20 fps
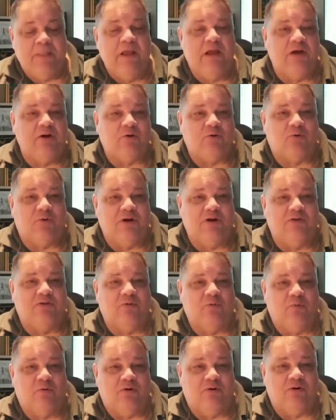In Greek,
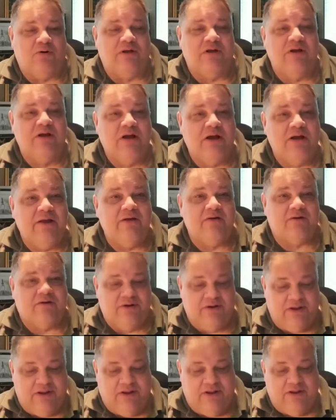the word
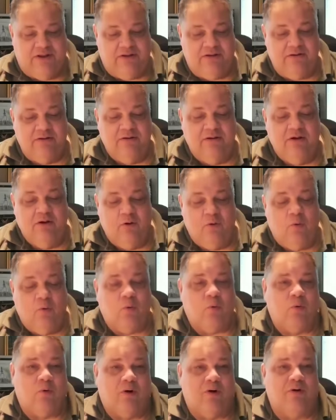irene
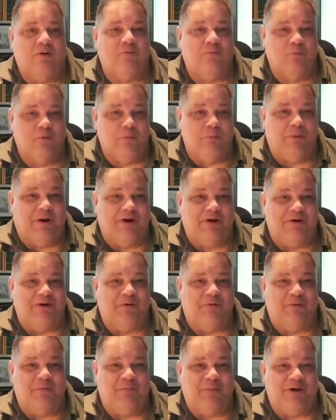or we might
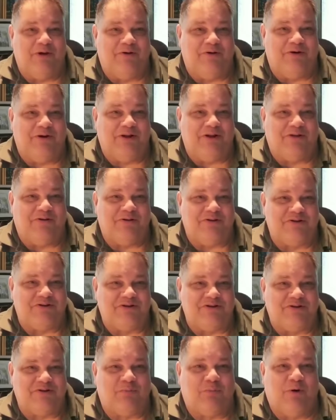know it better in English
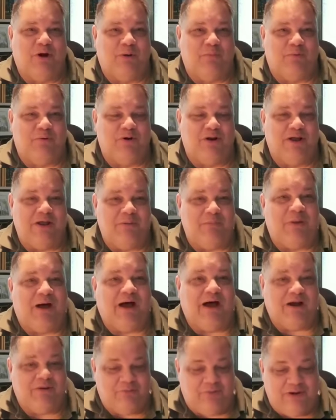as the proper name
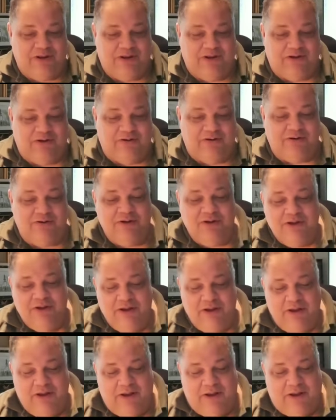Irene,
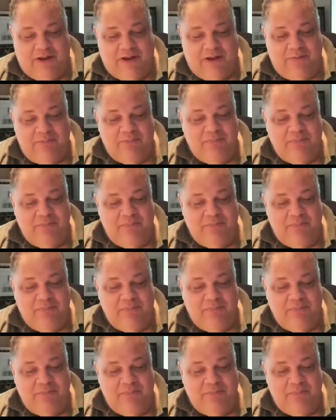uh,